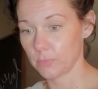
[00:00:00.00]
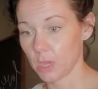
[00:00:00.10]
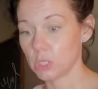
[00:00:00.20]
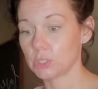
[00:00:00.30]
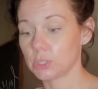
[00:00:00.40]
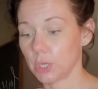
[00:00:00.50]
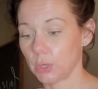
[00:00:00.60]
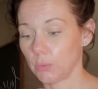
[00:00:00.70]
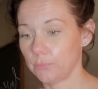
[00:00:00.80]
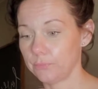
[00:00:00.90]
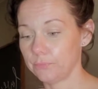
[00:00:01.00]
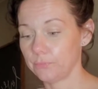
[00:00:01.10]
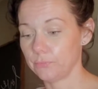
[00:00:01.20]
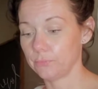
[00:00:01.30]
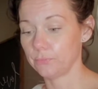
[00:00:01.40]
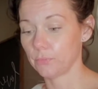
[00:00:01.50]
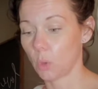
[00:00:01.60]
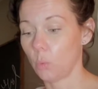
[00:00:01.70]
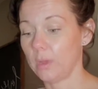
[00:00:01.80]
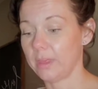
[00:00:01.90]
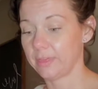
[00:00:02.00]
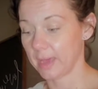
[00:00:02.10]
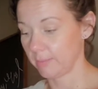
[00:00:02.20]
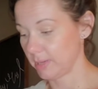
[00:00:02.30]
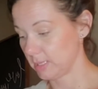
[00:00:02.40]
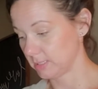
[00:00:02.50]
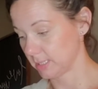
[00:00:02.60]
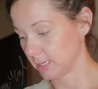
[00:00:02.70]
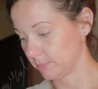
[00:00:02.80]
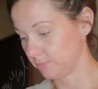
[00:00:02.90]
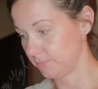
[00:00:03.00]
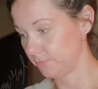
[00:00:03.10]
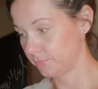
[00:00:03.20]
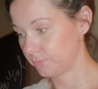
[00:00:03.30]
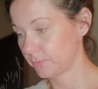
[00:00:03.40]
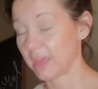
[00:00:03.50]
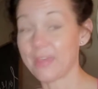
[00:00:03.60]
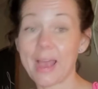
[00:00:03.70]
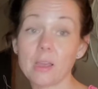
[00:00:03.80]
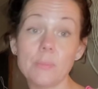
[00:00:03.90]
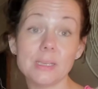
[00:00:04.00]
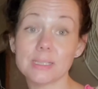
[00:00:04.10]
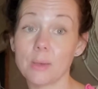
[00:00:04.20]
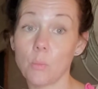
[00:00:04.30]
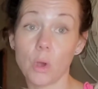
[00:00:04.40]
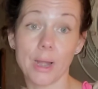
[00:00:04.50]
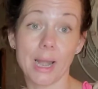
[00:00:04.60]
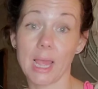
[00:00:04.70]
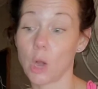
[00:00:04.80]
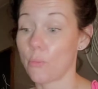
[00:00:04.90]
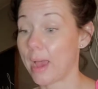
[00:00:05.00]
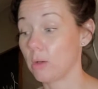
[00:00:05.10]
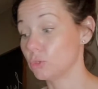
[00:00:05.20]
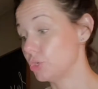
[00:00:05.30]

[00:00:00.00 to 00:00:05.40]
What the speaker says: So with that being said, that could be someone around